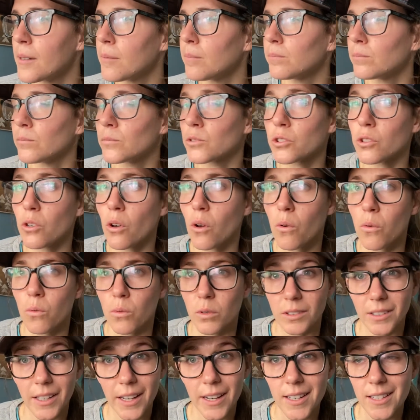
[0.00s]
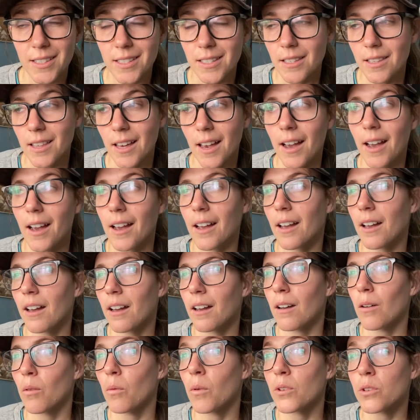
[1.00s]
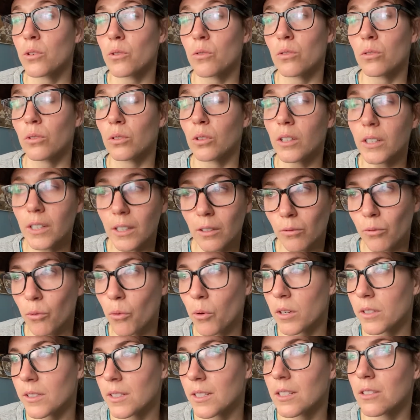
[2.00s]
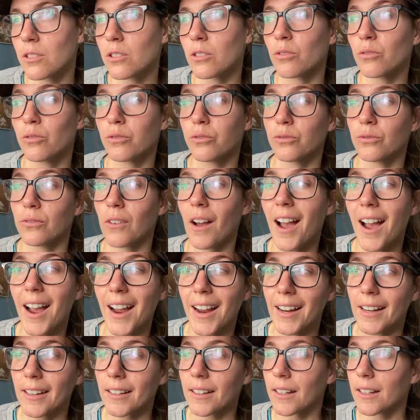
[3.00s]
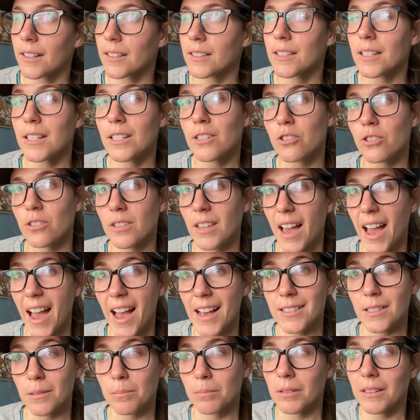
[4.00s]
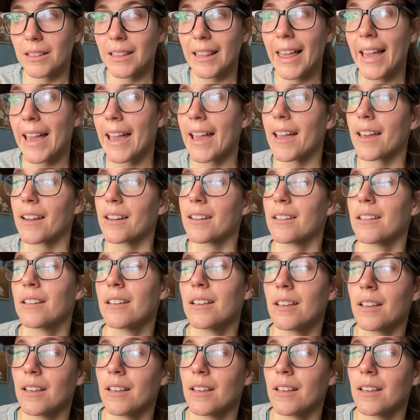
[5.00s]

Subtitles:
So, related to that, when you're looking for a teacher, find a teacher that has a plan.